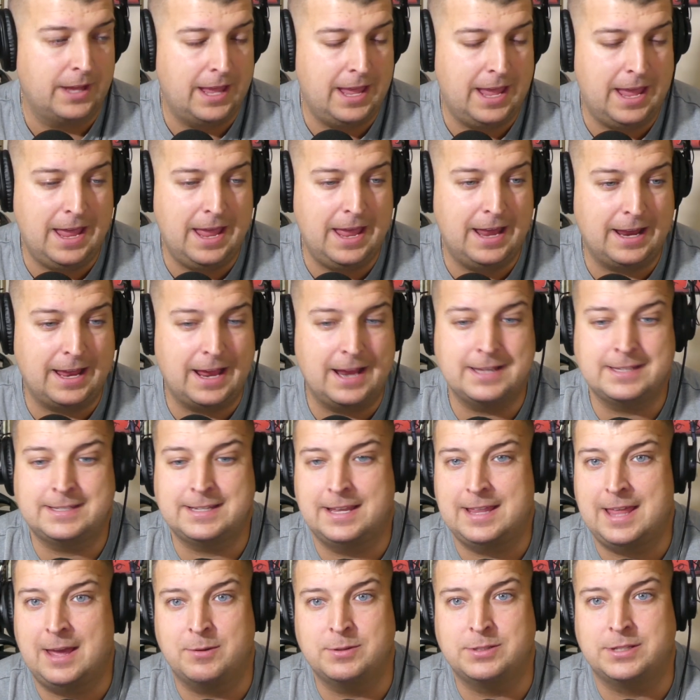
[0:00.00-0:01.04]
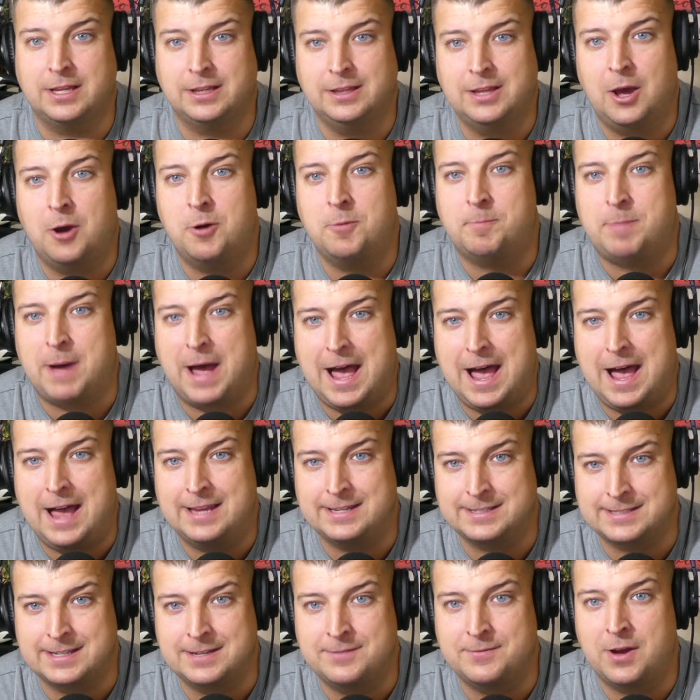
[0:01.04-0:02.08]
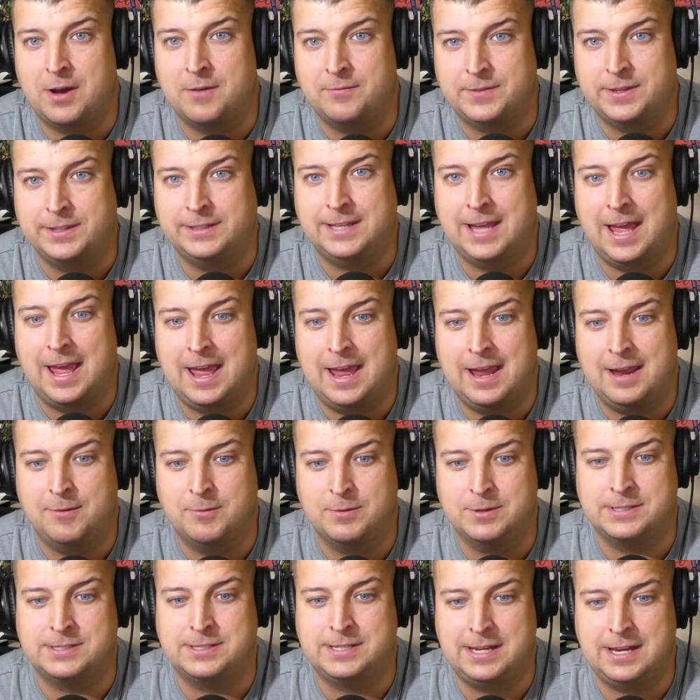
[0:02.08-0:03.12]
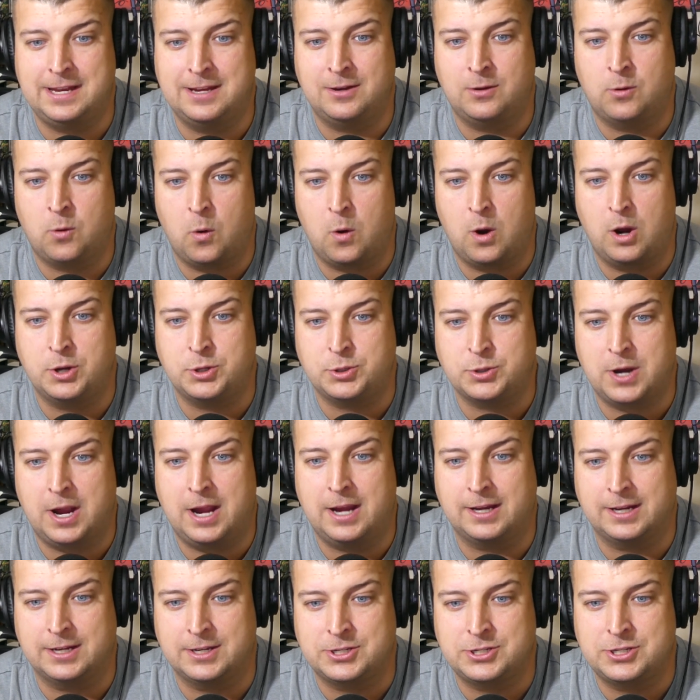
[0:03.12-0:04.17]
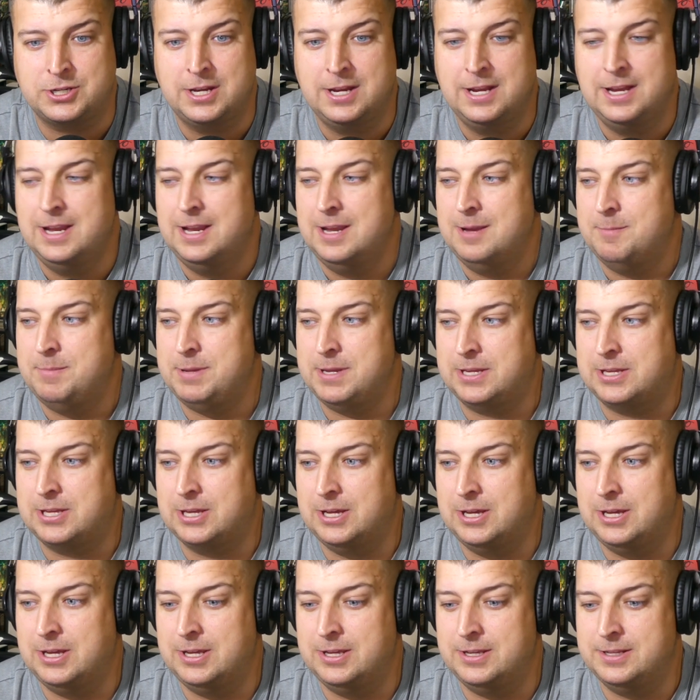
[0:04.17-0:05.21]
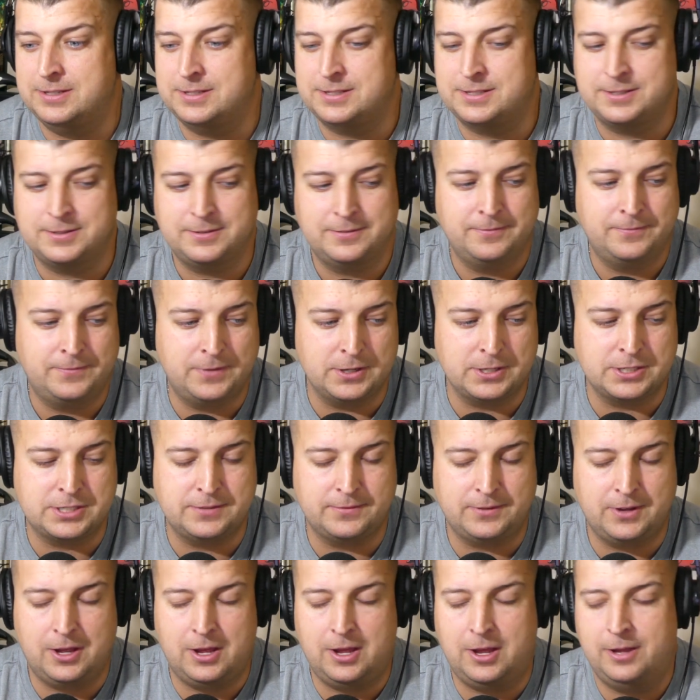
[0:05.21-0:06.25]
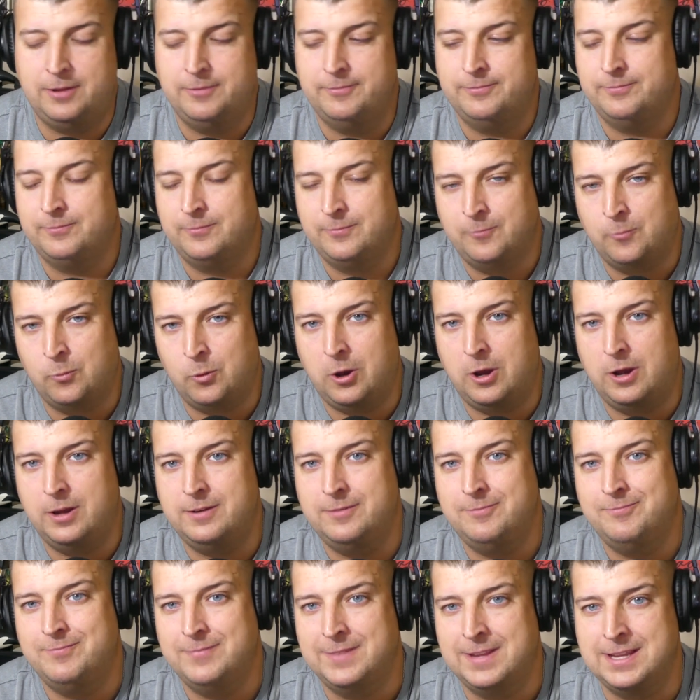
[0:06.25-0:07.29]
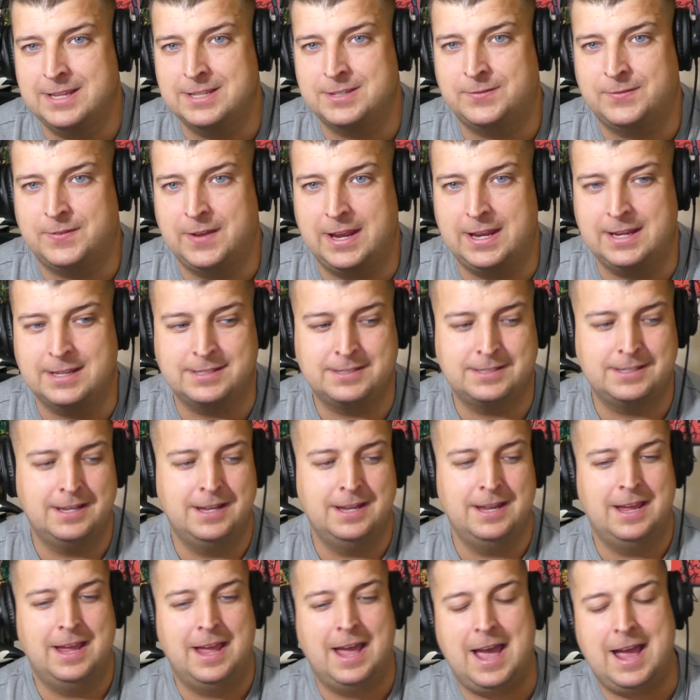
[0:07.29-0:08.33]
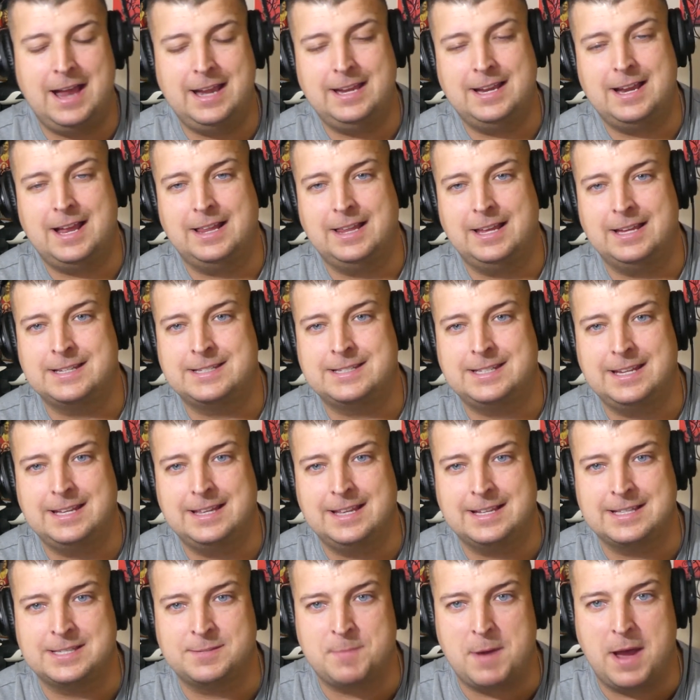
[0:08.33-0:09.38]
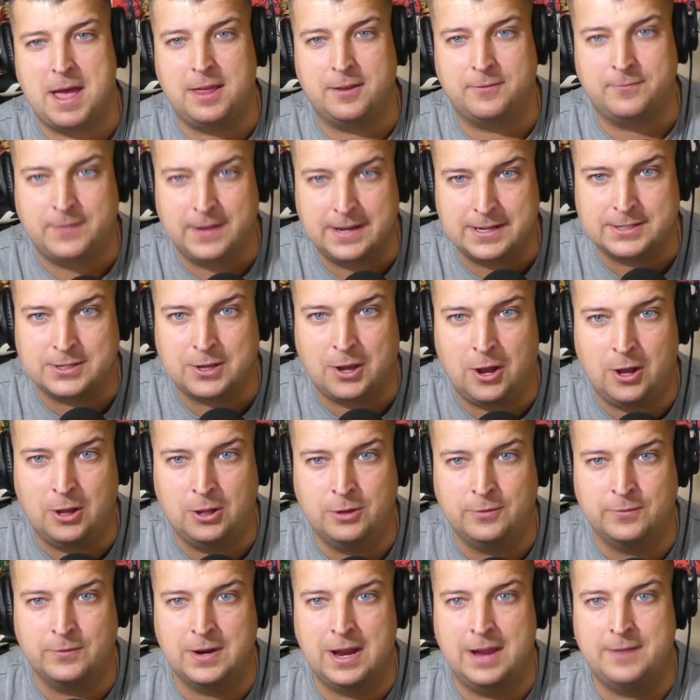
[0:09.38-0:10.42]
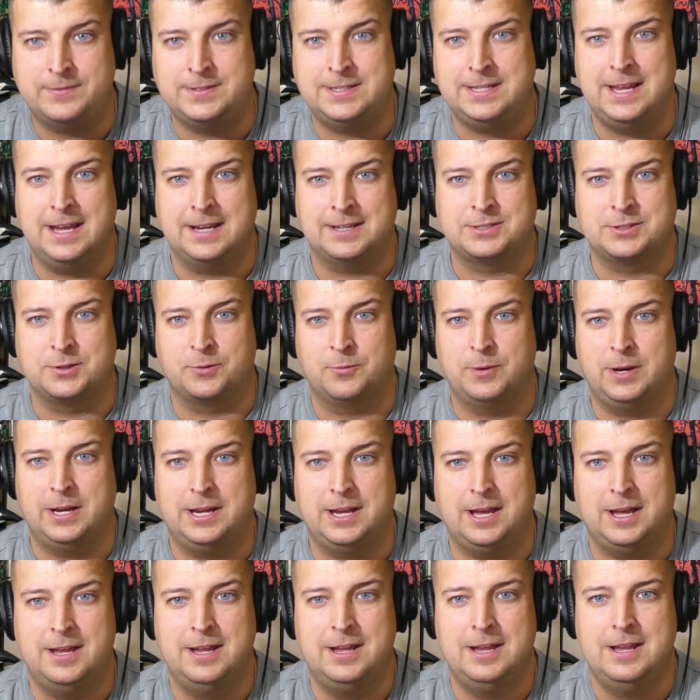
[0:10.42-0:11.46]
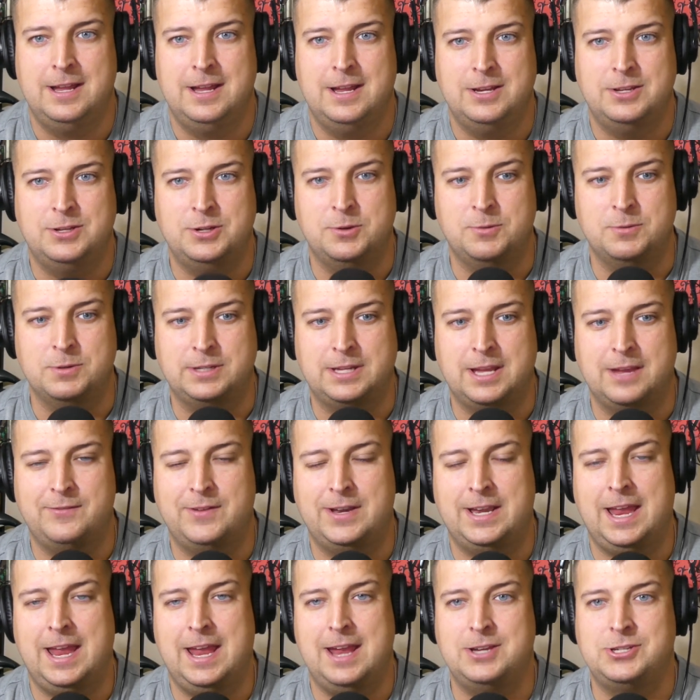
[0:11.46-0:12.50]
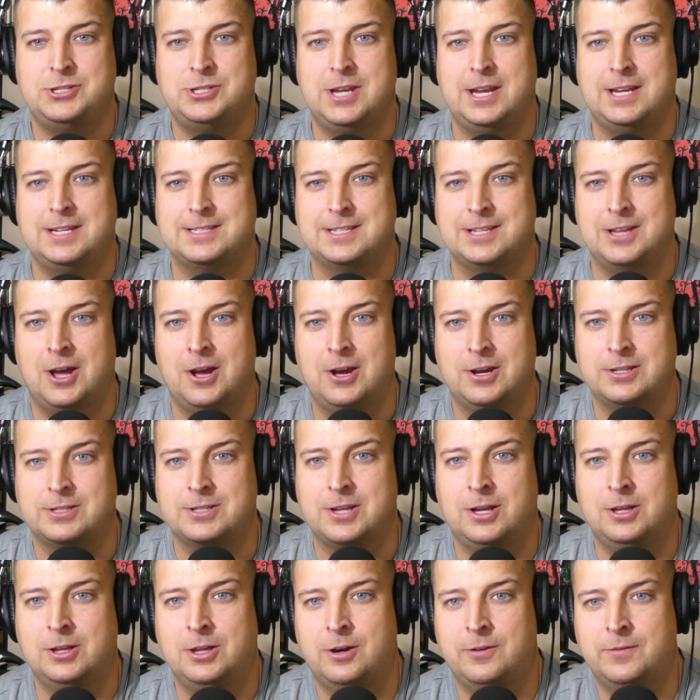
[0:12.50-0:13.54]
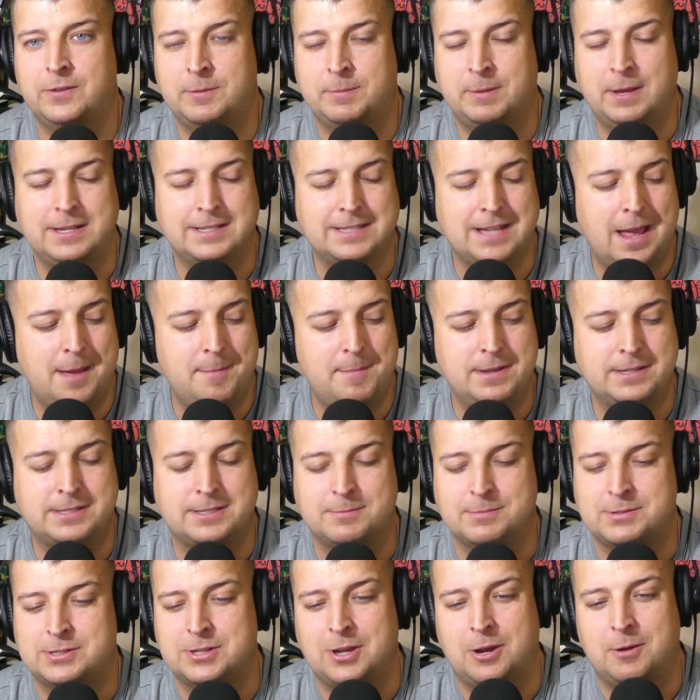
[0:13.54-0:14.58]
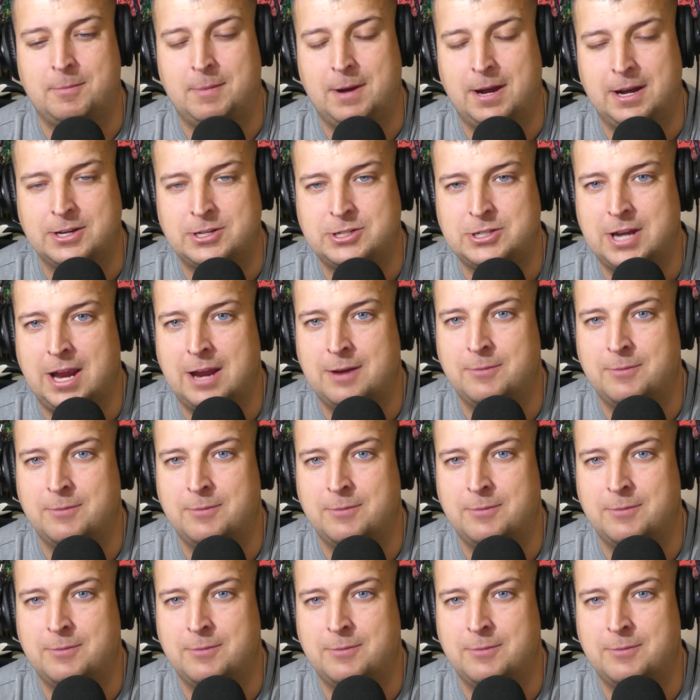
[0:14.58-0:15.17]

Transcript: And I got to say, that was the lone positive of the day was seeing Goran Dragic. Because, first of all, one, his face. How do you not like seeing that smiling face all over FTX Arena? Dude was giving handshakes and hugs all over the place. I miss him so much. I